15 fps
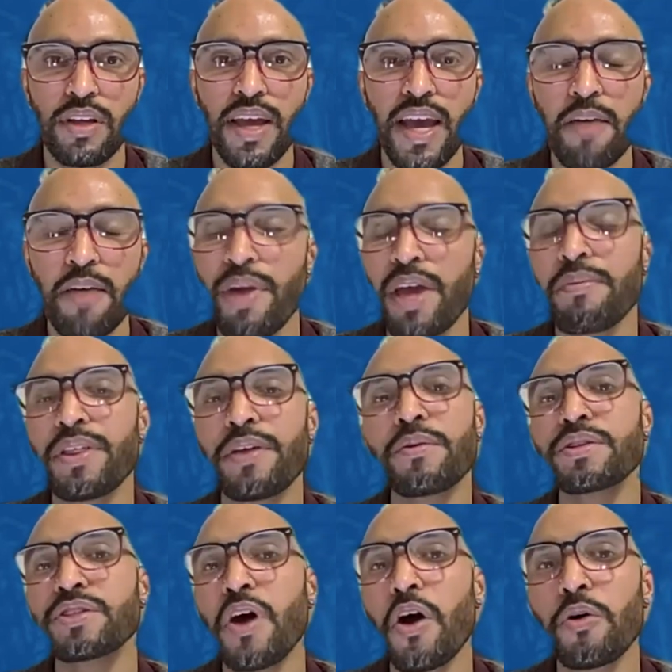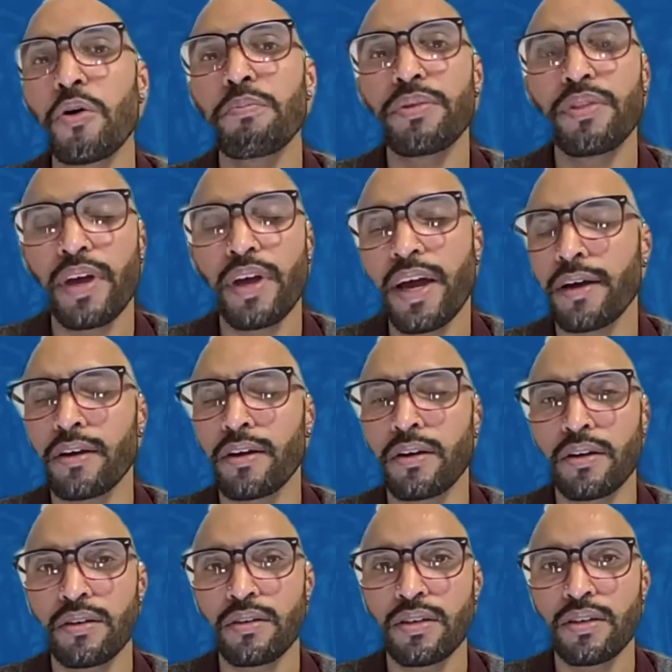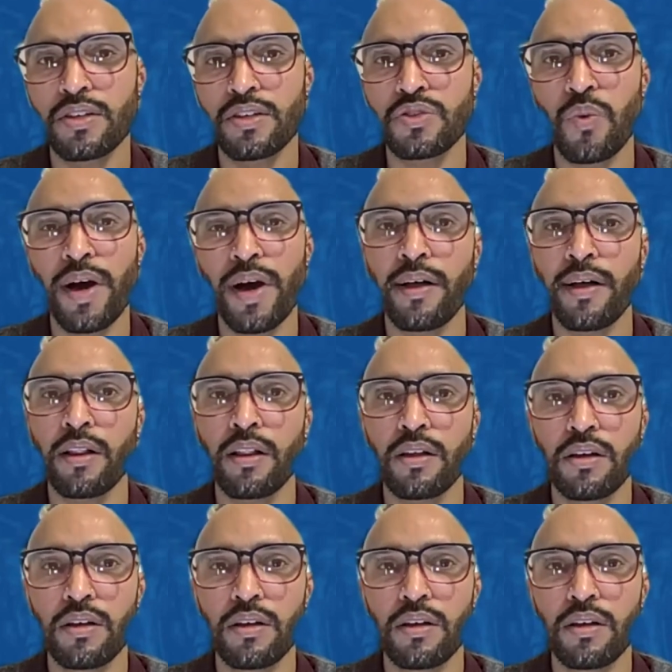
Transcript: And maybe there was hope there as well.